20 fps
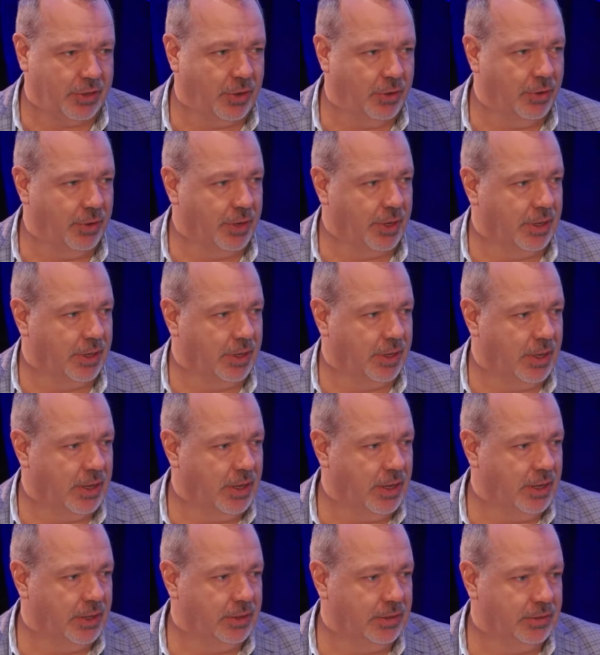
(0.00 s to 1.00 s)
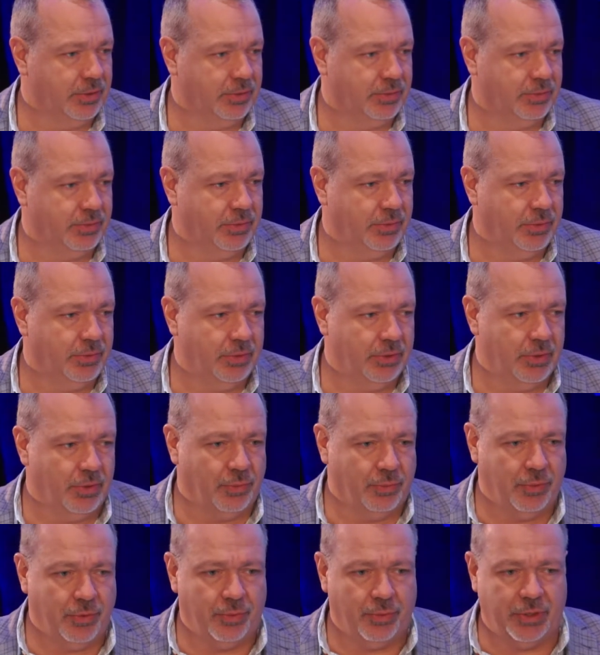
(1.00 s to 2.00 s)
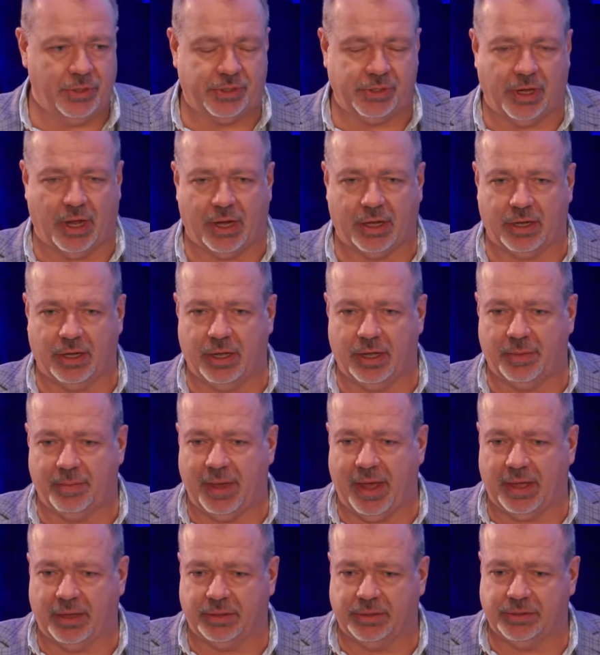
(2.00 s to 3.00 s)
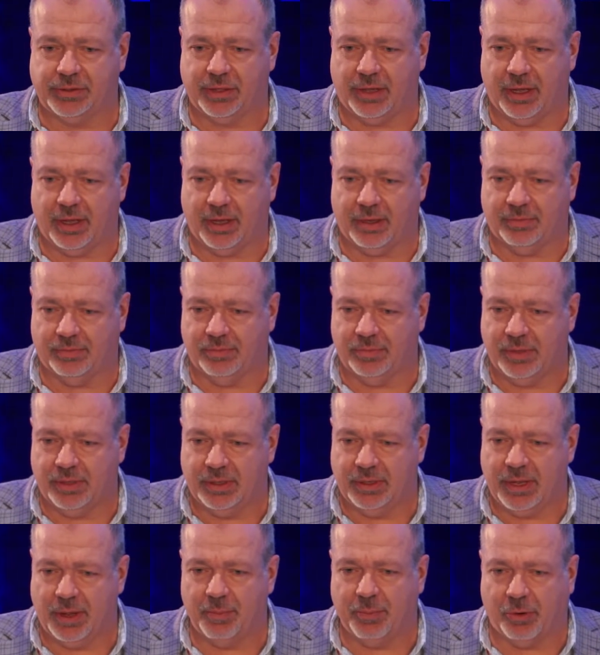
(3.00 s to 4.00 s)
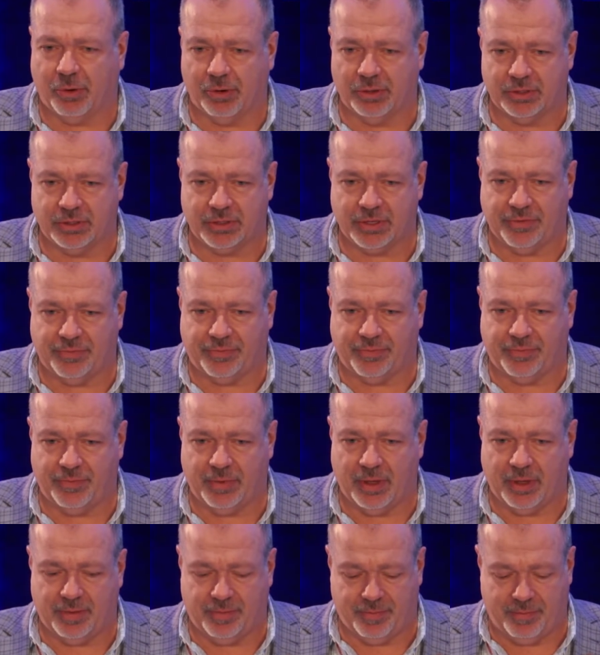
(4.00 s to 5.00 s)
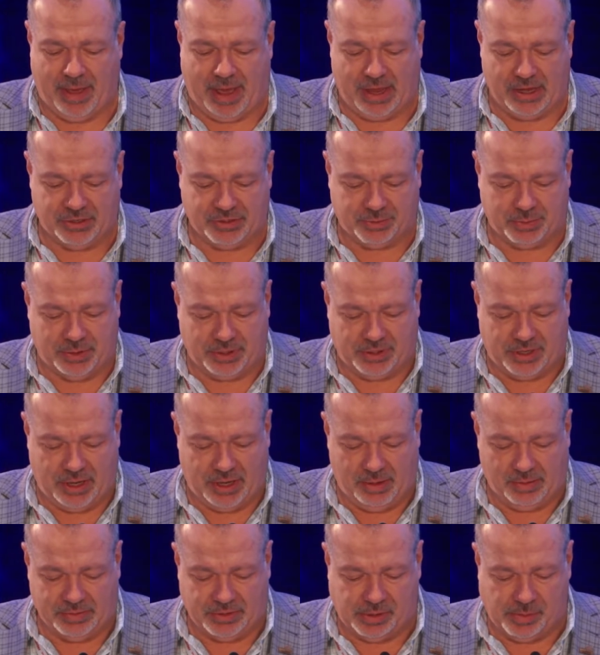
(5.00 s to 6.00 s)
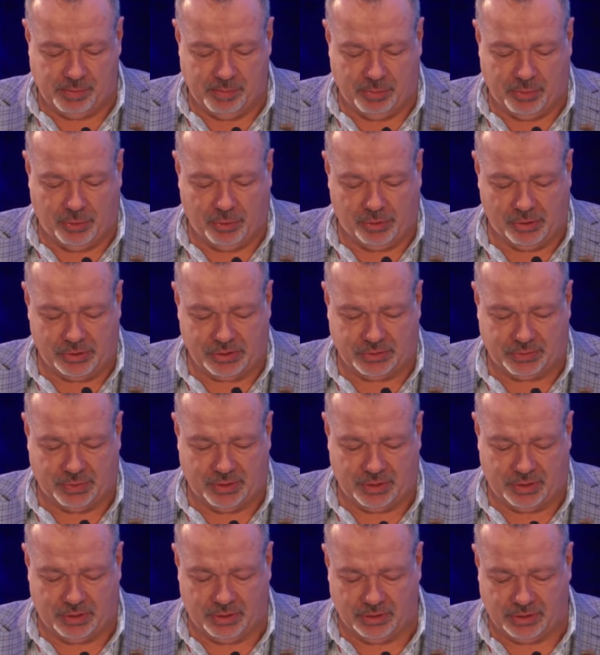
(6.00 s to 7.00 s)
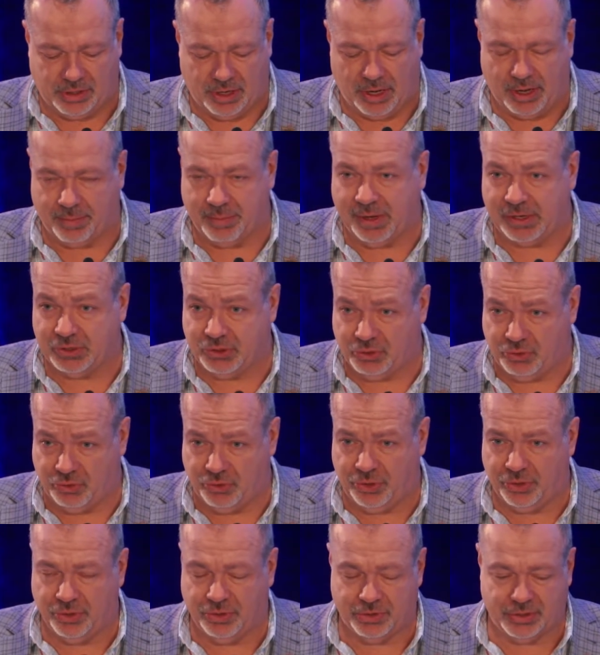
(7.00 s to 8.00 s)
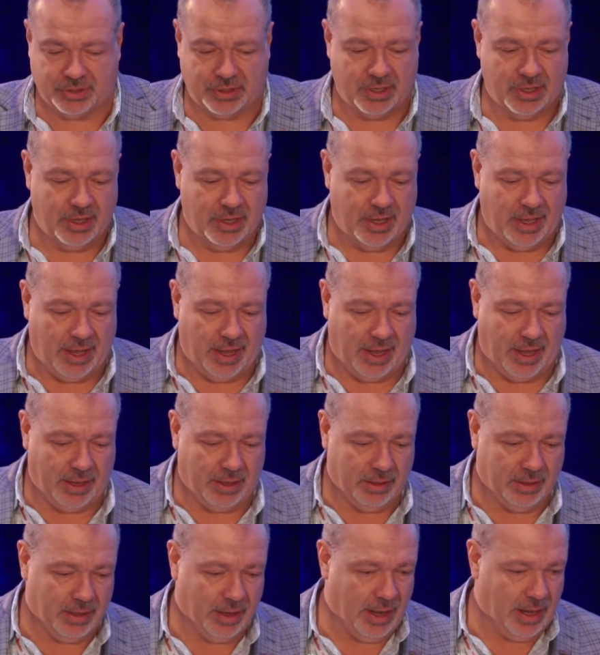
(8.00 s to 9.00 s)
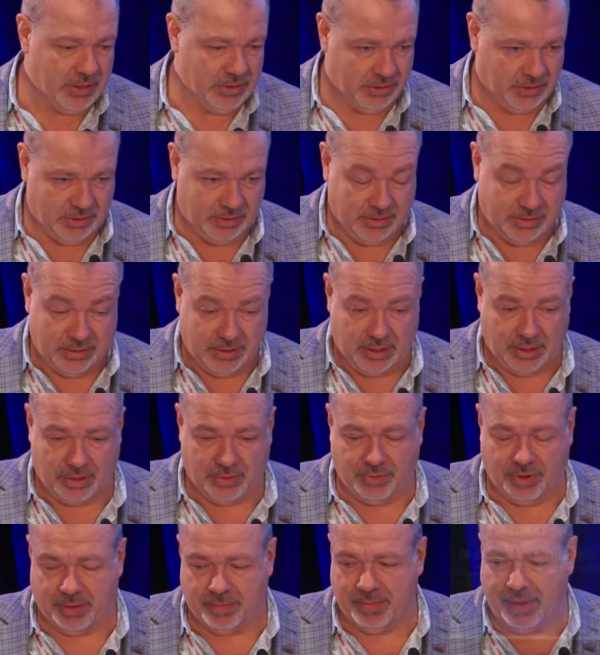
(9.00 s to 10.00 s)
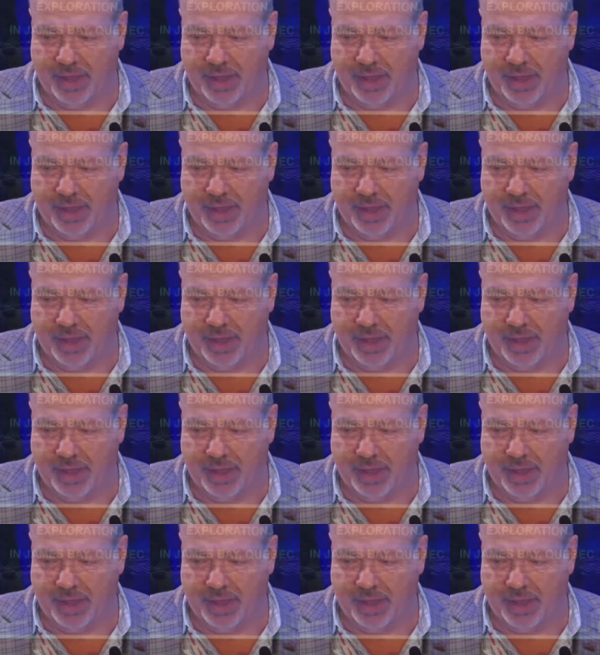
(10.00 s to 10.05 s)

going, uh, you know, we, we talk a lot about uh, the importance of uh, management teams and boards when you're talking about juniors. And as Gwen